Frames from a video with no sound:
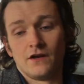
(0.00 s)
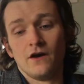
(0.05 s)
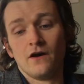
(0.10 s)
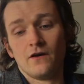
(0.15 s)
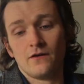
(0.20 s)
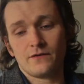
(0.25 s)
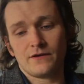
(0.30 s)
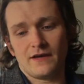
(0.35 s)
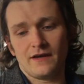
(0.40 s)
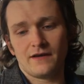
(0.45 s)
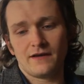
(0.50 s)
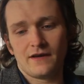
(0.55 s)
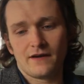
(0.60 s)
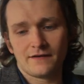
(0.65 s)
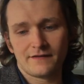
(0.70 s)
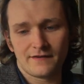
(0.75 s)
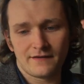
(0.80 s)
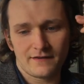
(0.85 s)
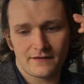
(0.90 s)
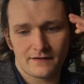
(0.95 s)
No, yeah, yeah.
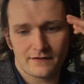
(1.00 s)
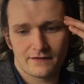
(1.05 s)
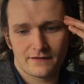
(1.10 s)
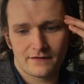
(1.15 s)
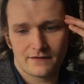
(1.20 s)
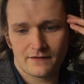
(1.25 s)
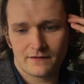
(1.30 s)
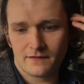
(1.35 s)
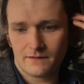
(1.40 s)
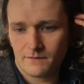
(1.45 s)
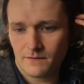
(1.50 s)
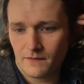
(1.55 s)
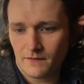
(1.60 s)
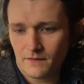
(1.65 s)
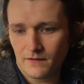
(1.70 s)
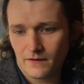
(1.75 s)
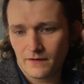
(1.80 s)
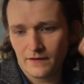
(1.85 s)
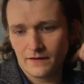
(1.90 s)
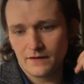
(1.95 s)
I think
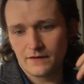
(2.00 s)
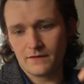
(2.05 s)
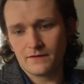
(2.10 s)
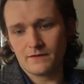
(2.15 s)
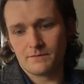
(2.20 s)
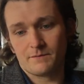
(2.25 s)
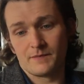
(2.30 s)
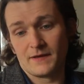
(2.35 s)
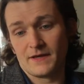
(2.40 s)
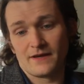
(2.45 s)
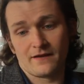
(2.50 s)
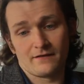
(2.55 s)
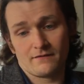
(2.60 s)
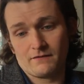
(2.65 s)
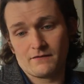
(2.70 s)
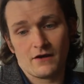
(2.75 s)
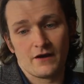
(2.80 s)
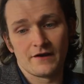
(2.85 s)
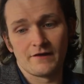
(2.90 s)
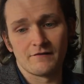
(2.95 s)
being
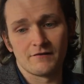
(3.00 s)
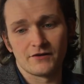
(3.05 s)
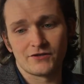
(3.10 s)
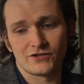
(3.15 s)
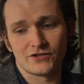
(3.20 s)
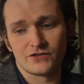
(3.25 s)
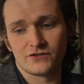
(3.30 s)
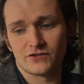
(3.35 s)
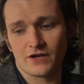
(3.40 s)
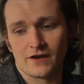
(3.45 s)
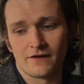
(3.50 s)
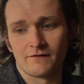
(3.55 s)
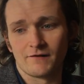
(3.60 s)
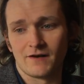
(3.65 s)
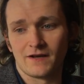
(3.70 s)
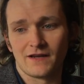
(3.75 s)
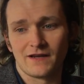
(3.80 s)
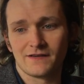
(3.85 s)
Irish in general,